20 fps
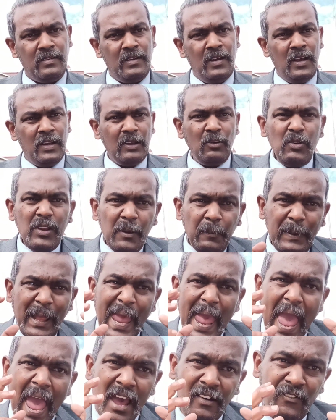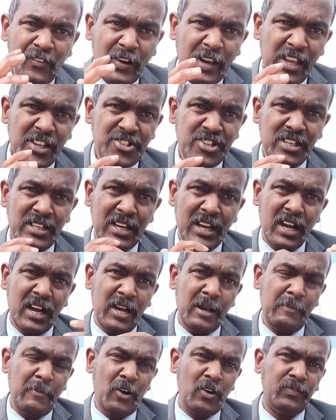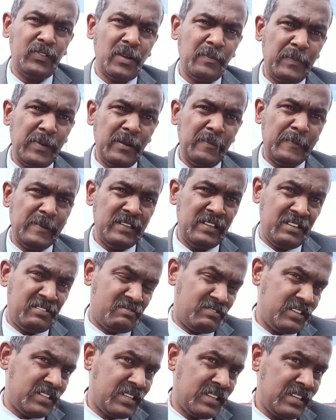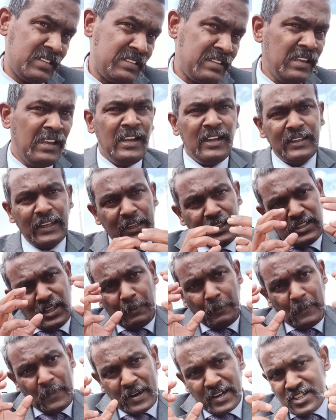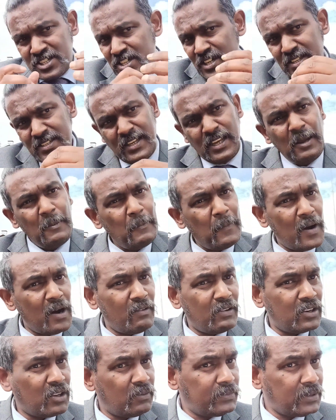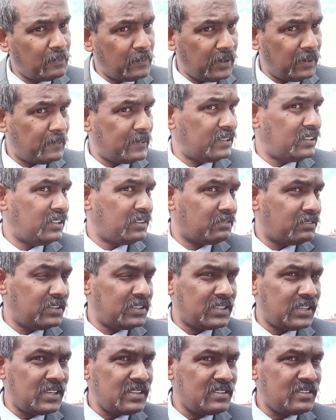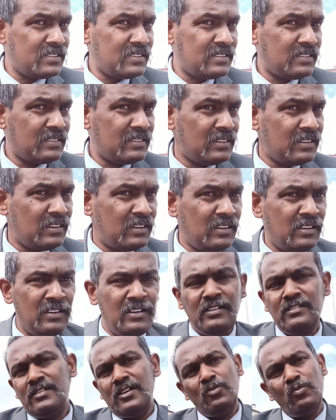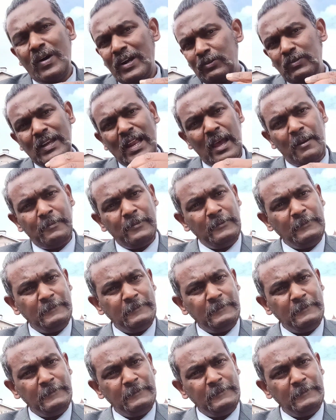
Now, if the average income of the people increases, that is, the purchasing power of the people increases, then what will happen?